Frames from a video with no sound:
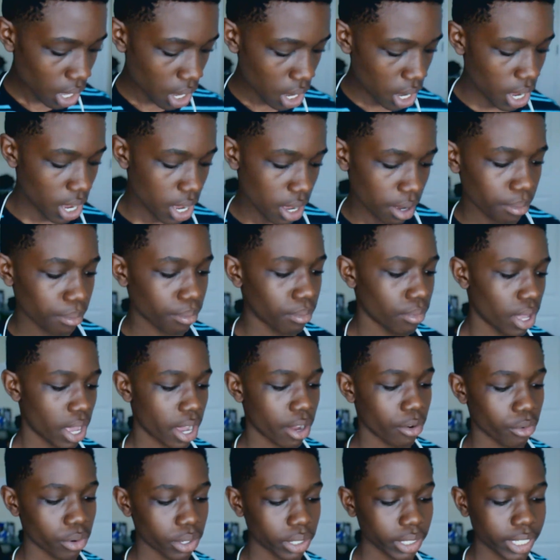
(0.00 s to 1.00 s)

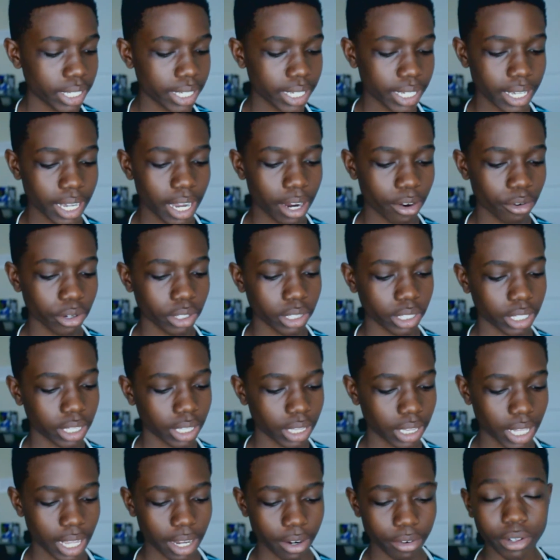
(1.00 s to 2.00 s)
I really
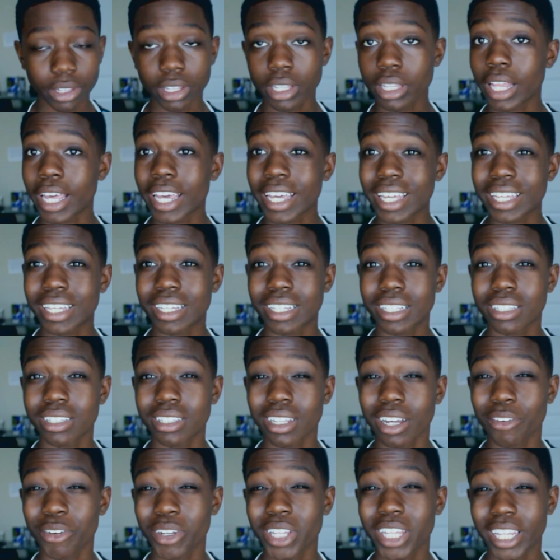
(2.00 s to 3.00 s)
like
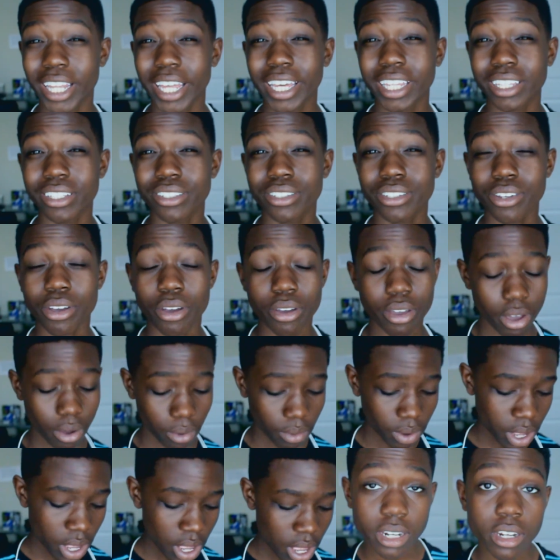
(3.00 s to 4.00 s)
this yo-yo.
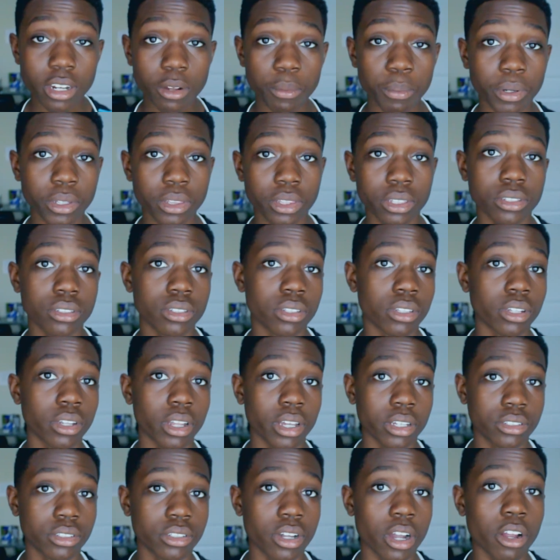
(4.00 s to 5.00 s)
I need to put this in the
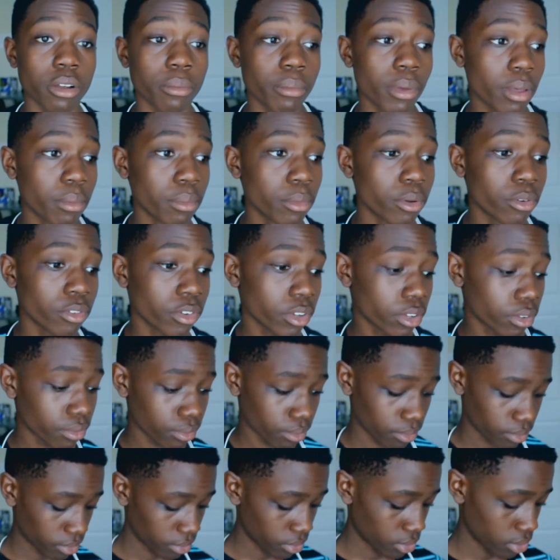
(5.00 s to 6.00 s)
next Iron Man movie.
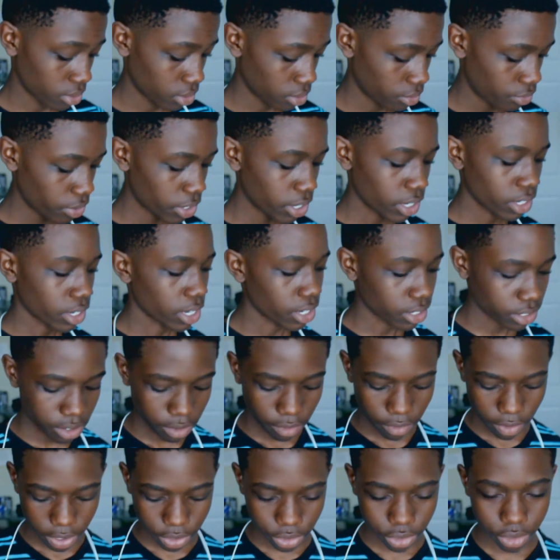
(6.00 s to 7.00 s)
Freaking next
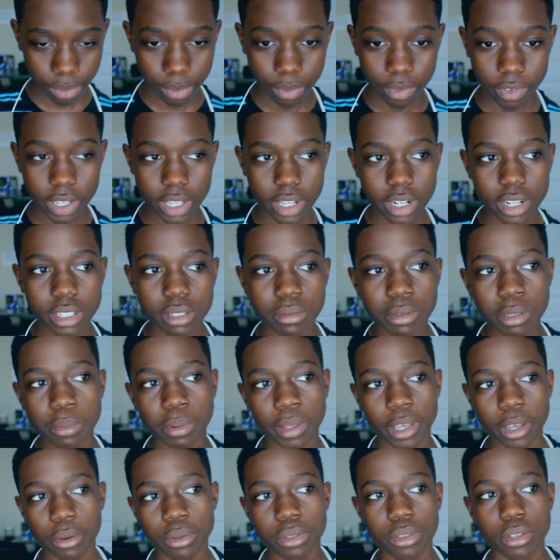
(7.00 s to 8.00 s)
Avengers movie. He needs to be
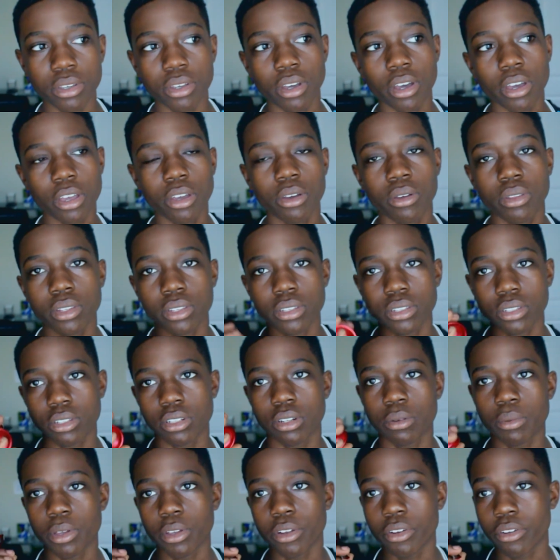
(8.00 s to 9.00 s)
playing with a yo-yo, and this is
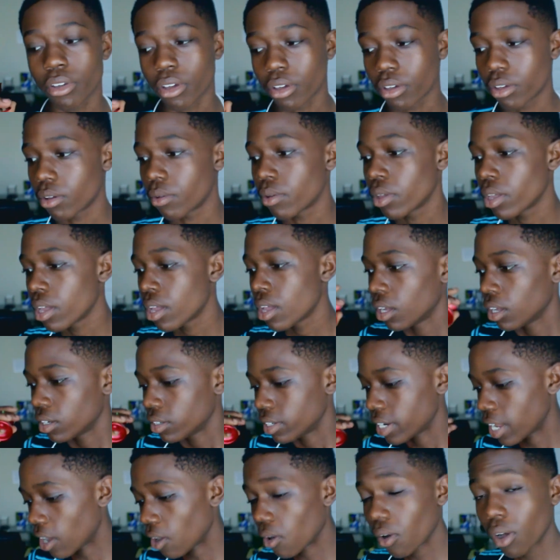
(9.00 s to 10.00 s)
gonna be a yo-yo.
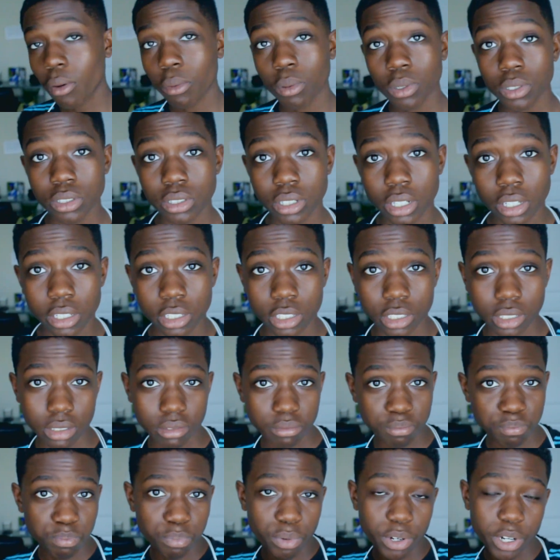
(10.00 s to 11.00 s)
Now, I will say it's
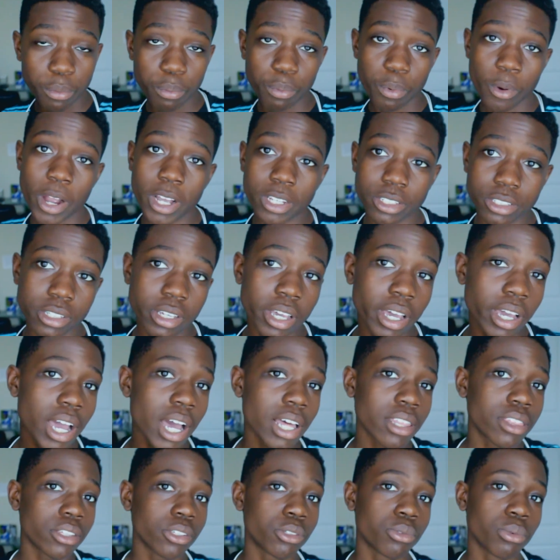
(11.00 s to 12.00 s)
pretty pricey. I
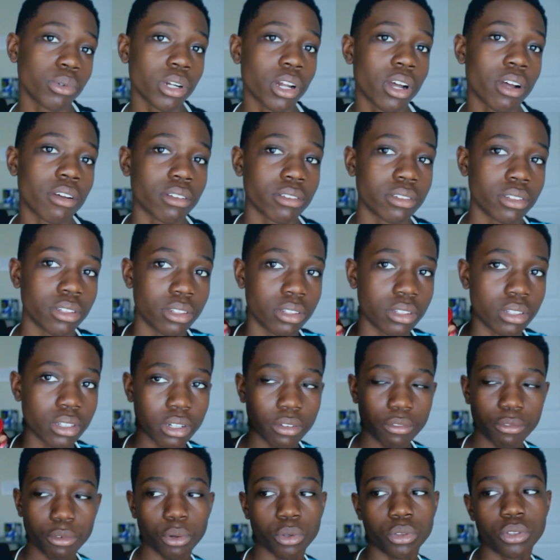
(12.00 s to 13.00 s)
got this one on
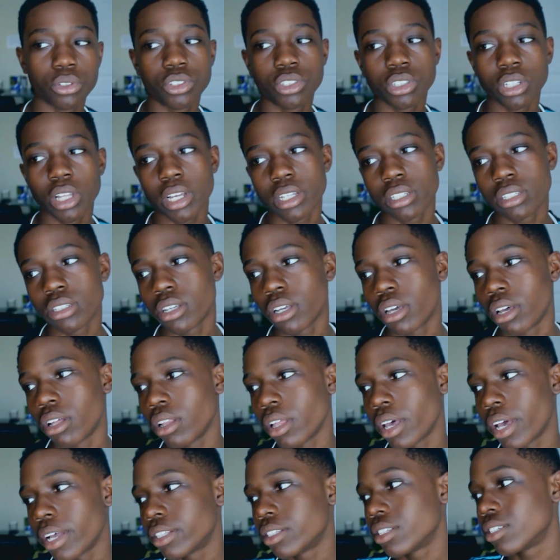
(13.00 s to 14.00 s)
the 4th of July
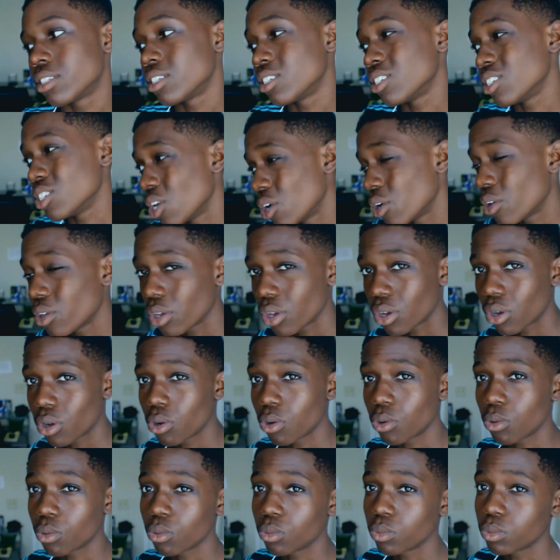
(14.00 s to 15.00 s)
sale at
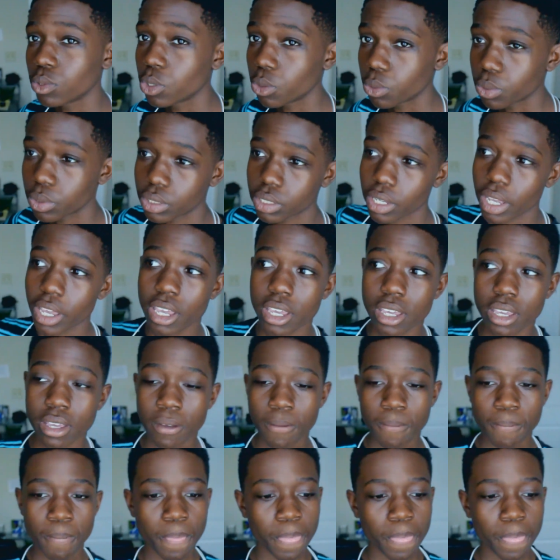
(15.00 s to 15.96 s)
Yo-Yo USA.